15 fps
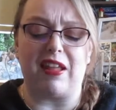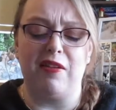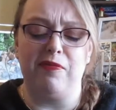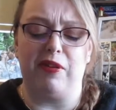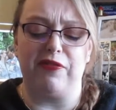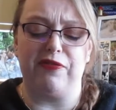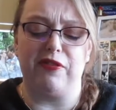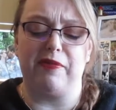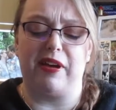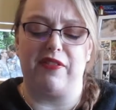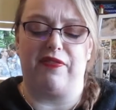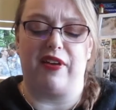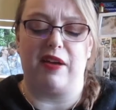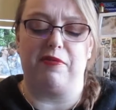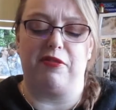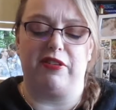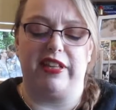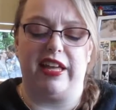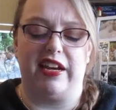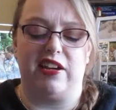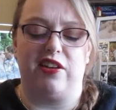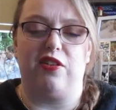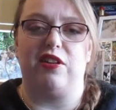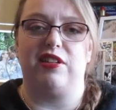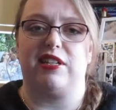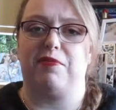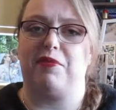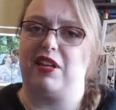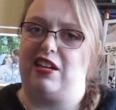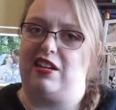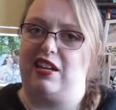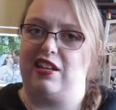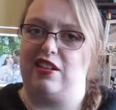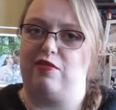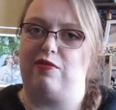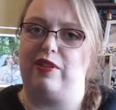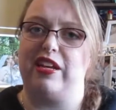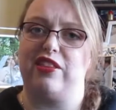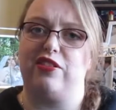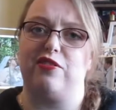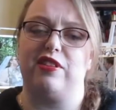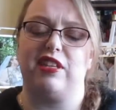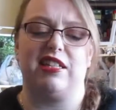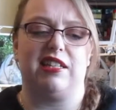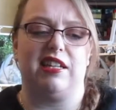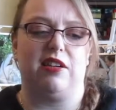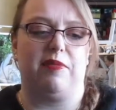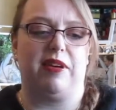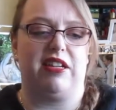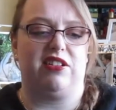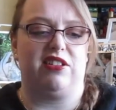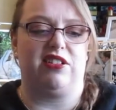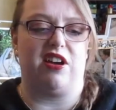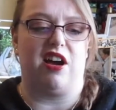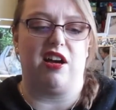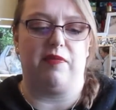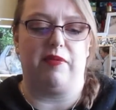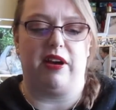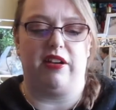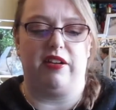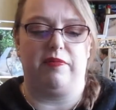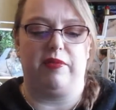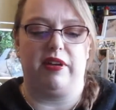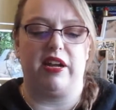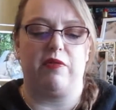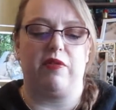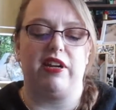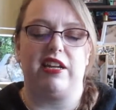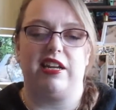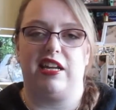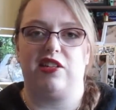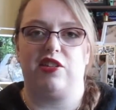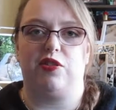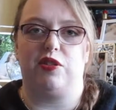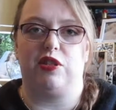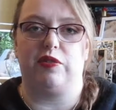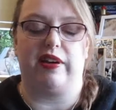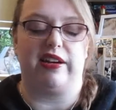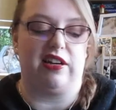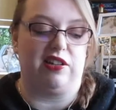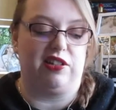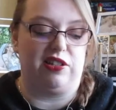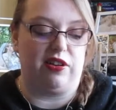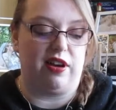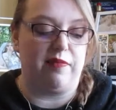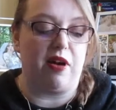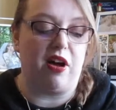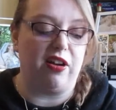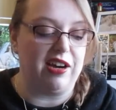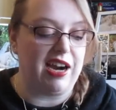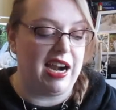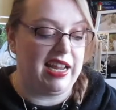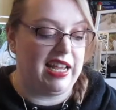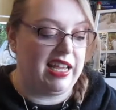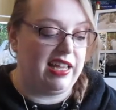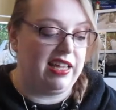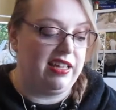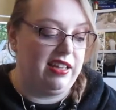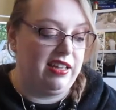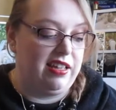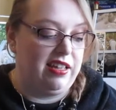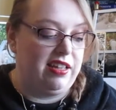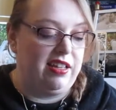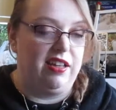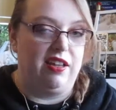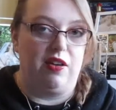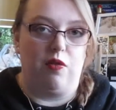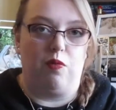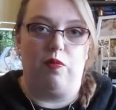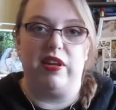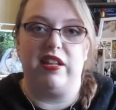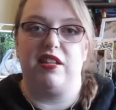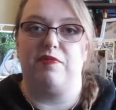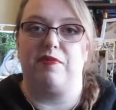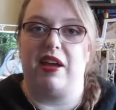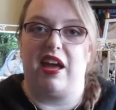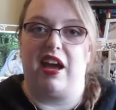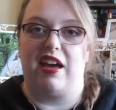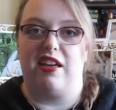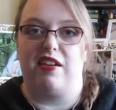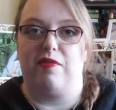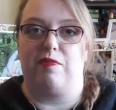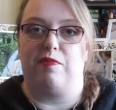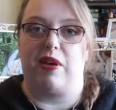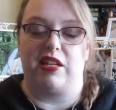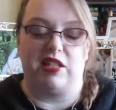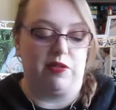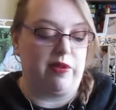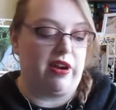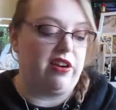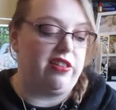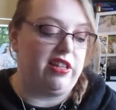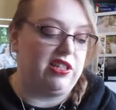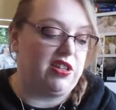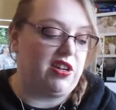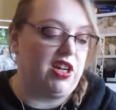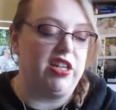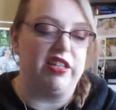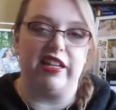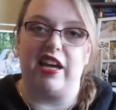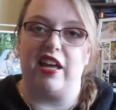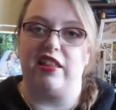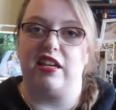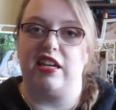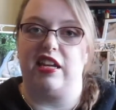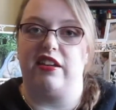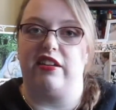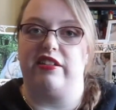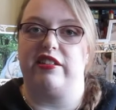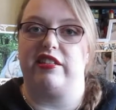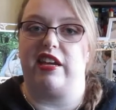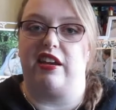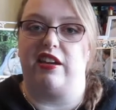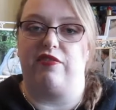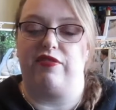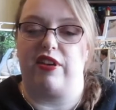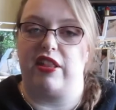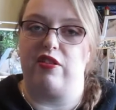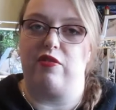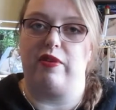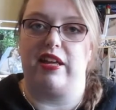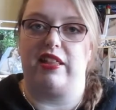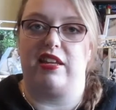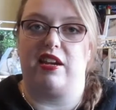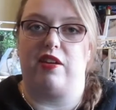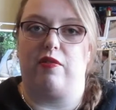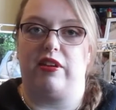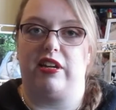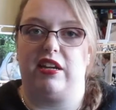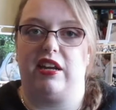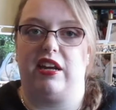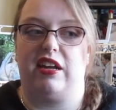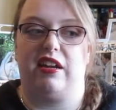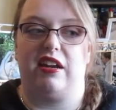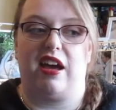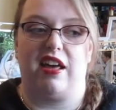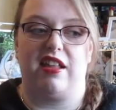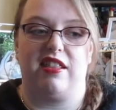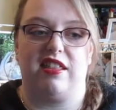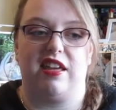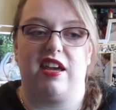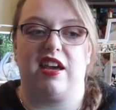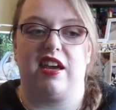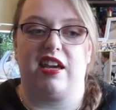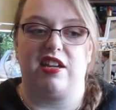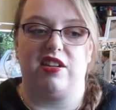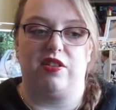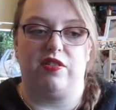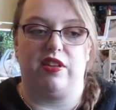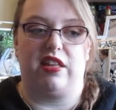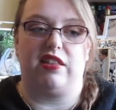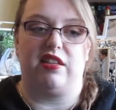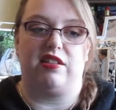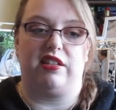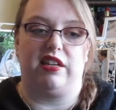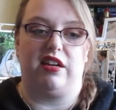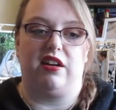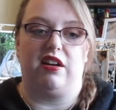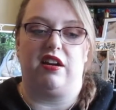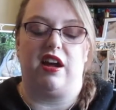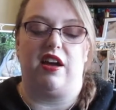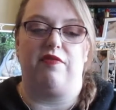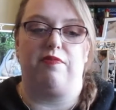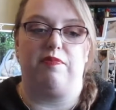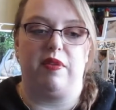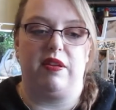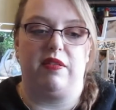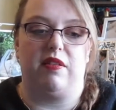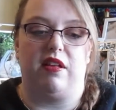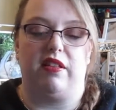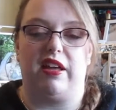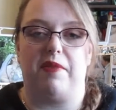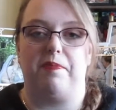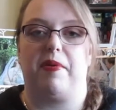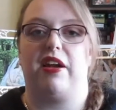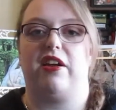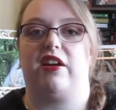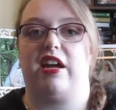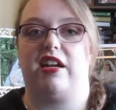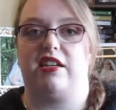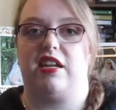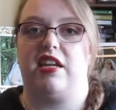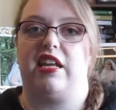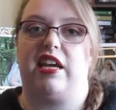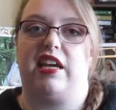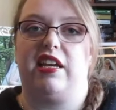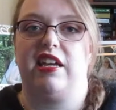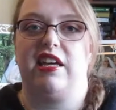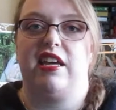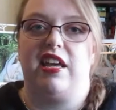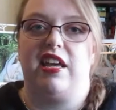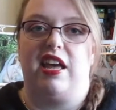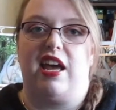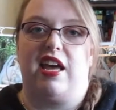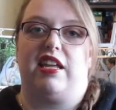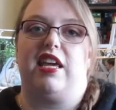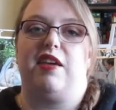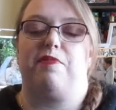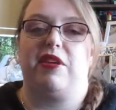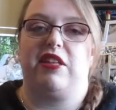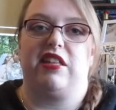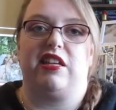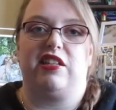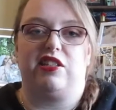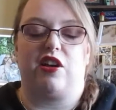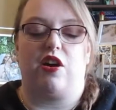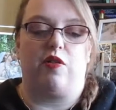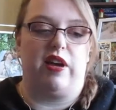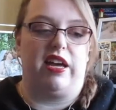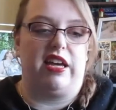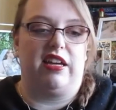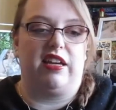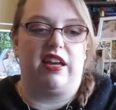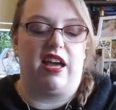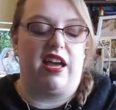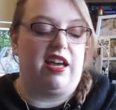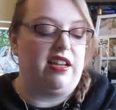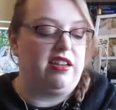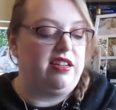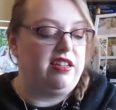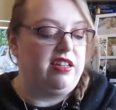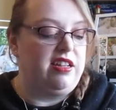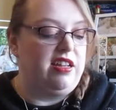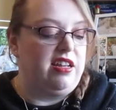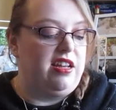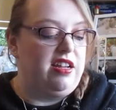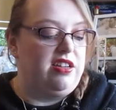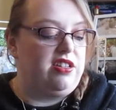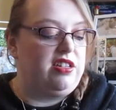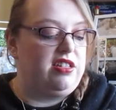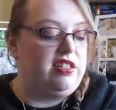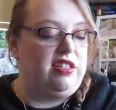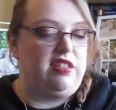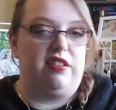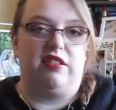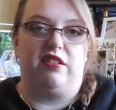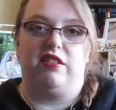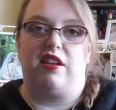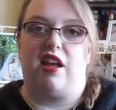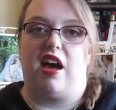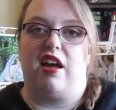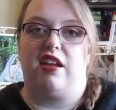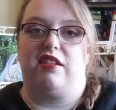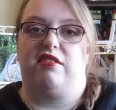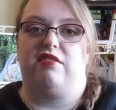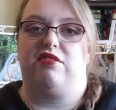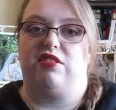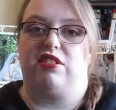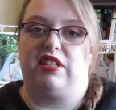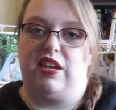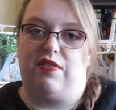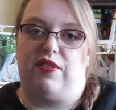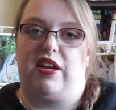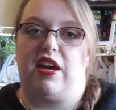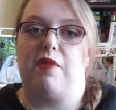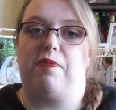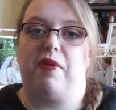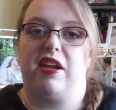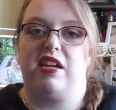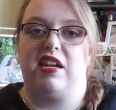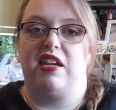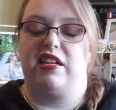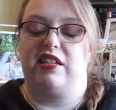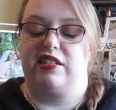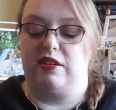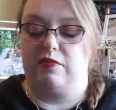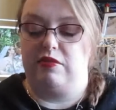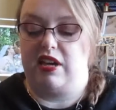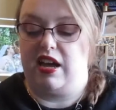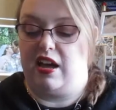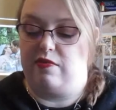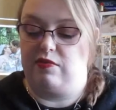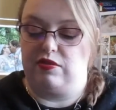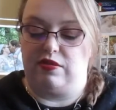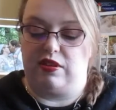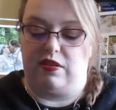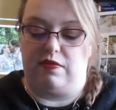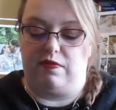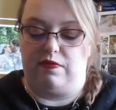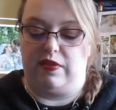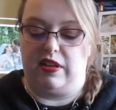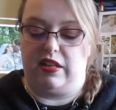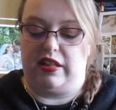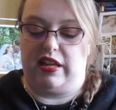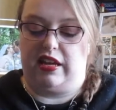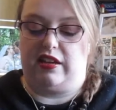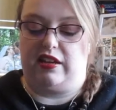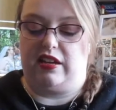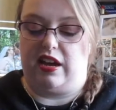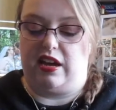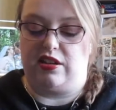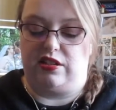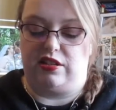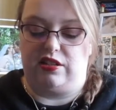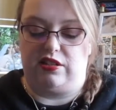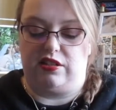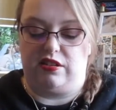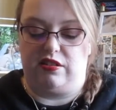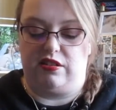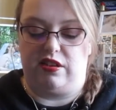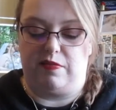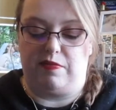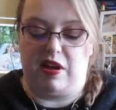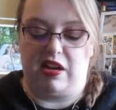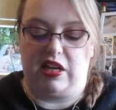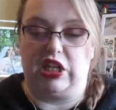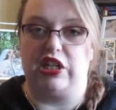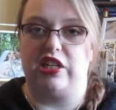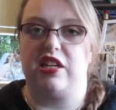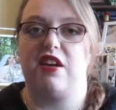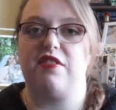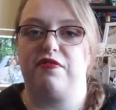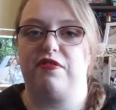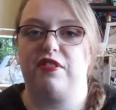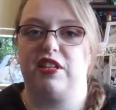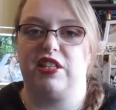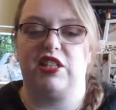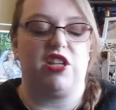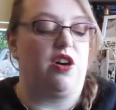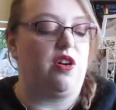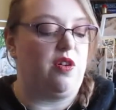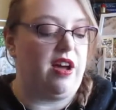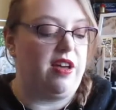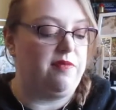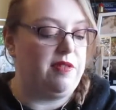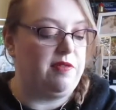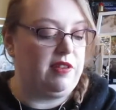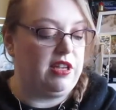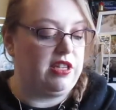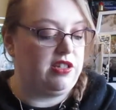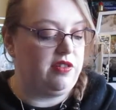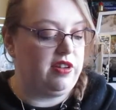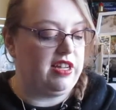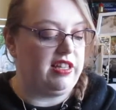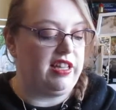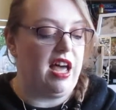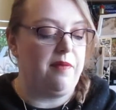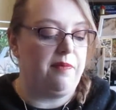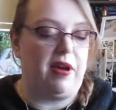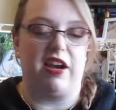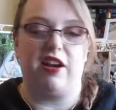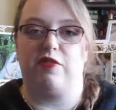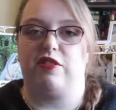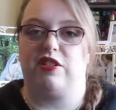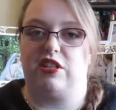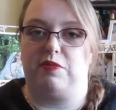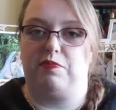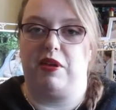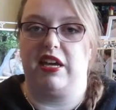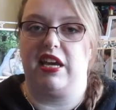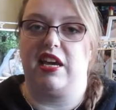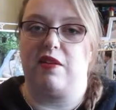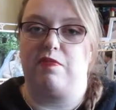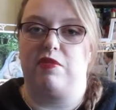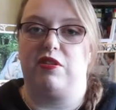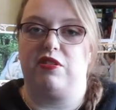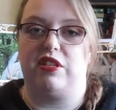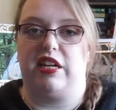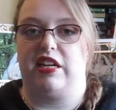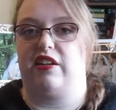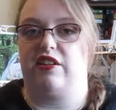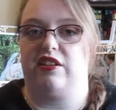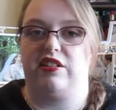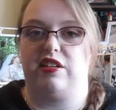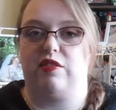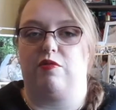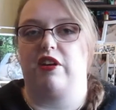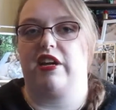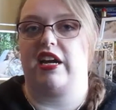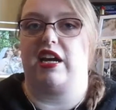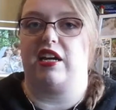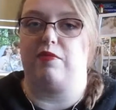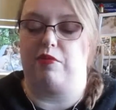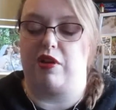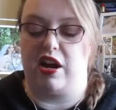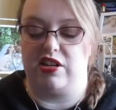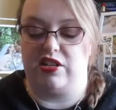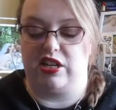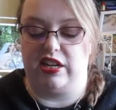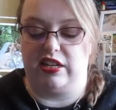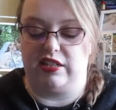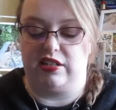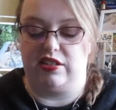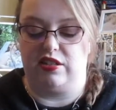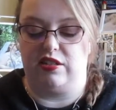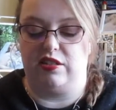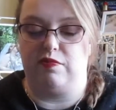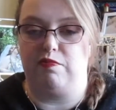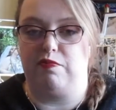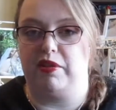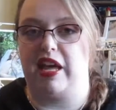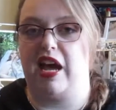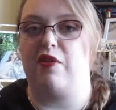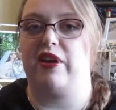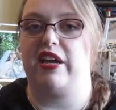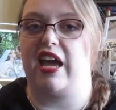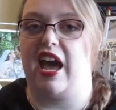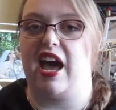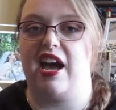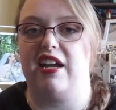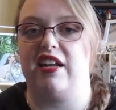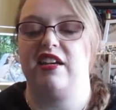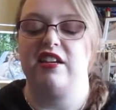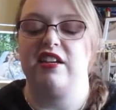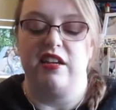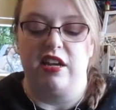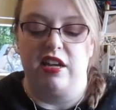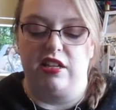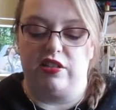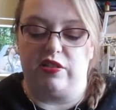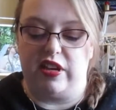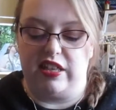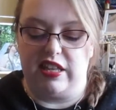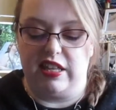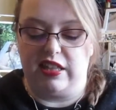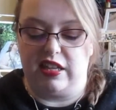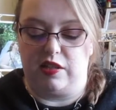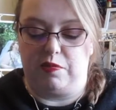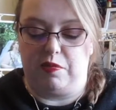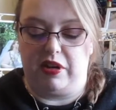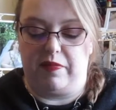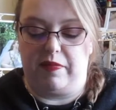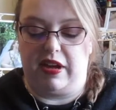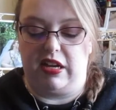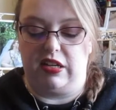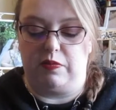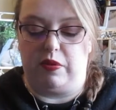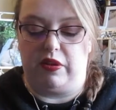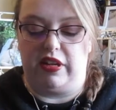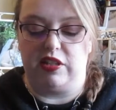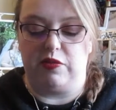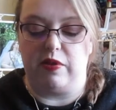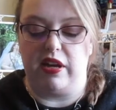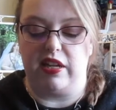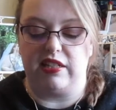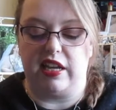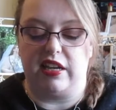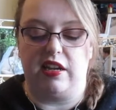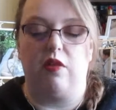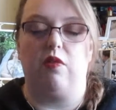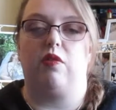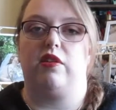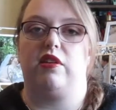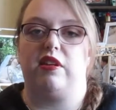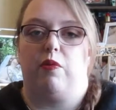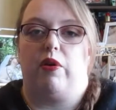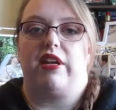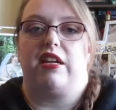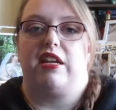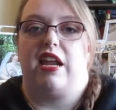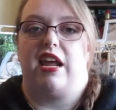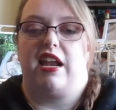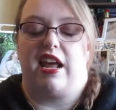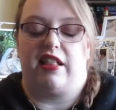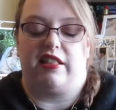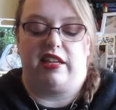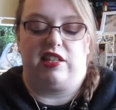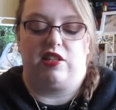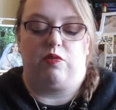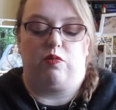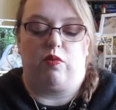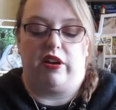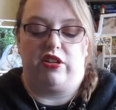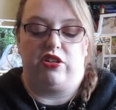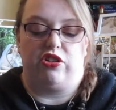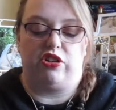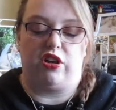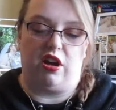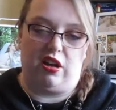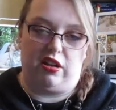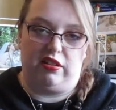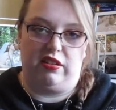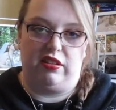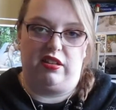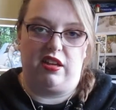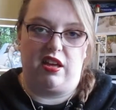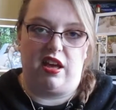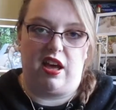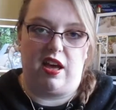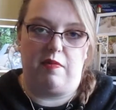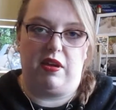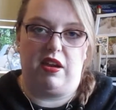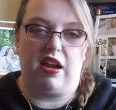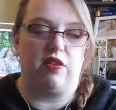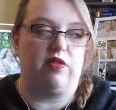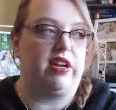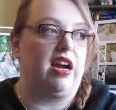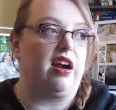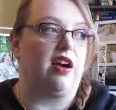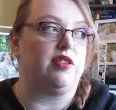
But for my fiber-related goals, I'm going to read through these a little bit and just talk about them. But I want to knit 2 sweaters. So I'm already with my sweater that's currently on the needles and a featherweight that I want to knit. I think I can do that this year. I've been a lot better at knitting and keeping things going, and just not just giving up on knitting sometimes when I feel like I'm not good enough. So I've been doing a lot better with just picking up those needles and working on a project and just plowing ahead. So I think that's pretty manageable, as well as I want to knit at least 1 shawl. I mean, I don't care how